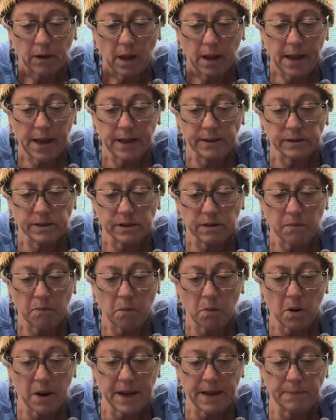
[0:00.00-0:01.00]
and some
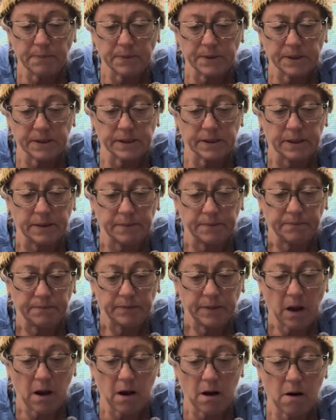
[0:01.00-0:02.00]
wipes.
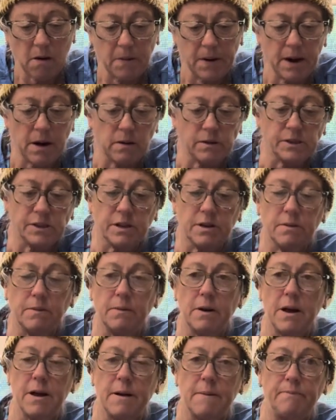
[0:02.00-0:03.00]
Oh, and also
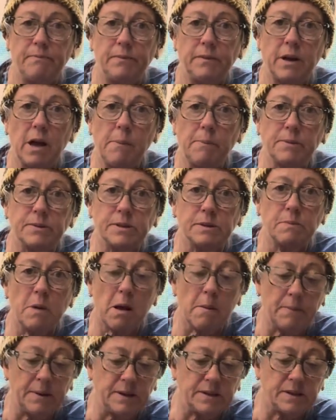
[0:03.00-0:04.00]
a couple
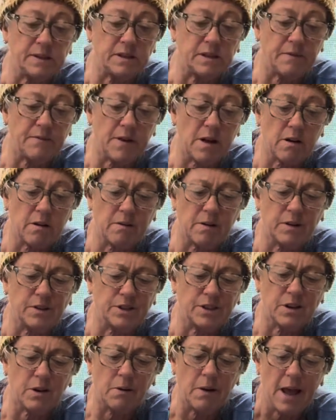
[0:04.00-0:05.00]
small pieces of Velcro.
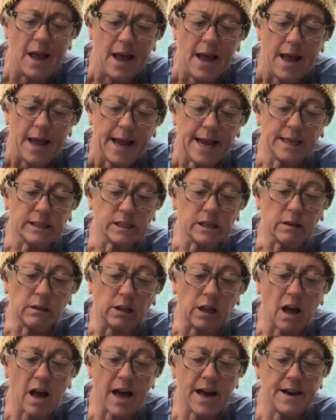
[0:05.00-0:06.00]
So it's a
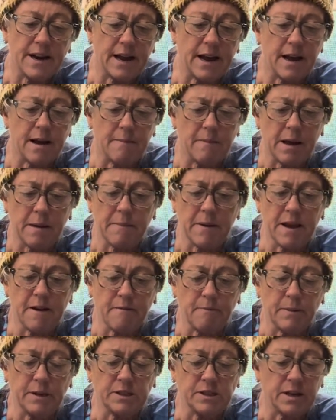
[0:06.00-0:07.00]
lot. I may
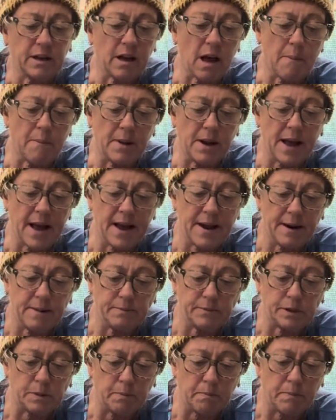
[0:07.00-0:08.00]
have missed a couple
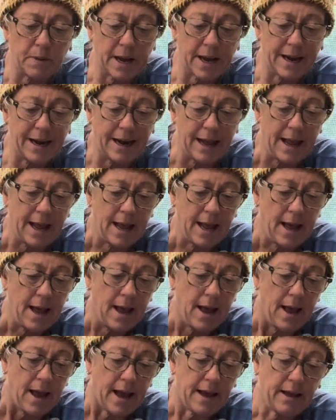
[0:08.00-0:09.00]
items, but
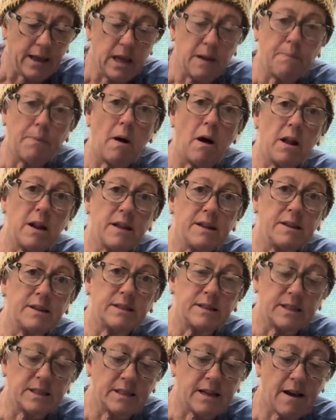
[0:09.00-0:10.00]
I keep all of
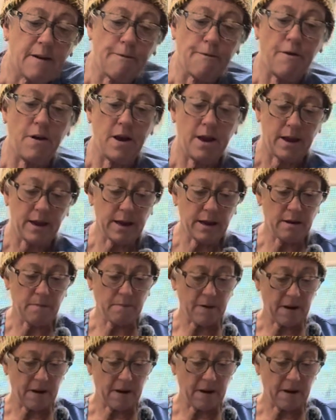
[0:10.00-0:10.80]
this stuff in